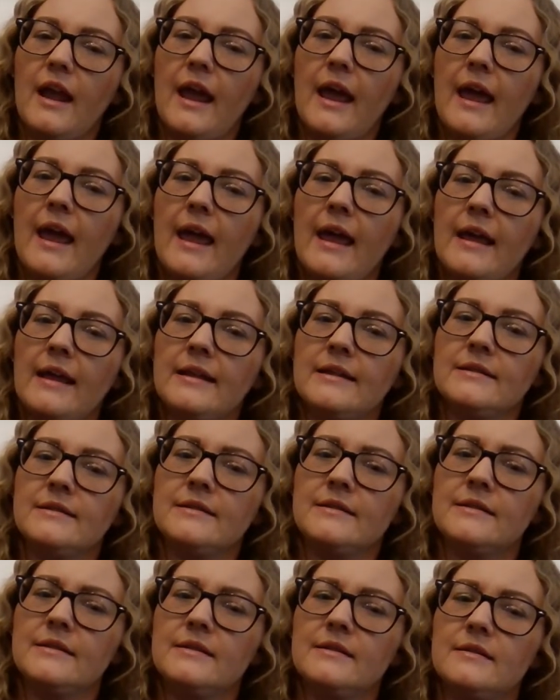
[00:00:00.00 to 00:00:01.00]

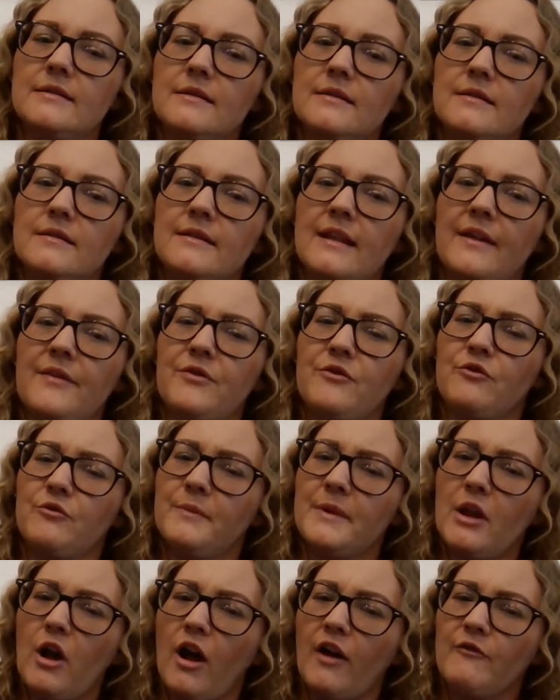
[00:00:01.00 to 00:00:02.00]
And that threw
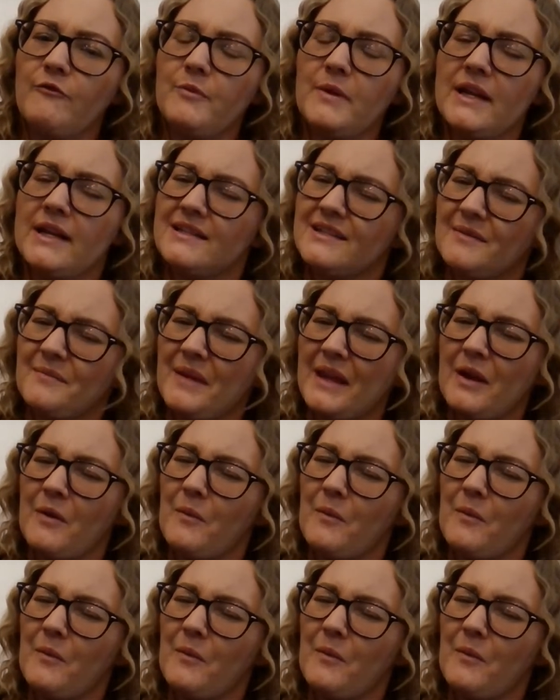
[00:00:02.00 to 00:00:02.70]
me off because I'm like,